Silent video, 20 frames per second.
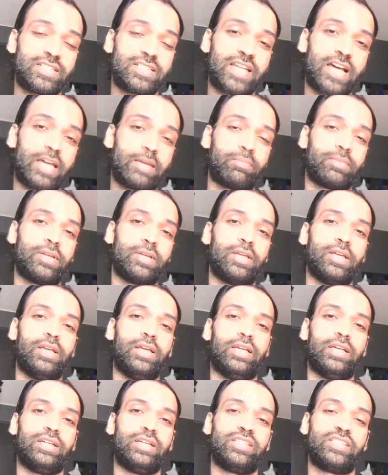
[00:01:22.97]
time
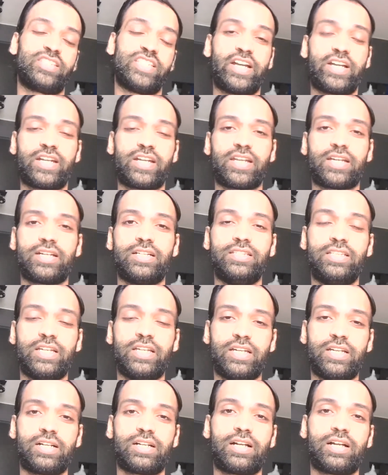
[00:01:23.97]
set their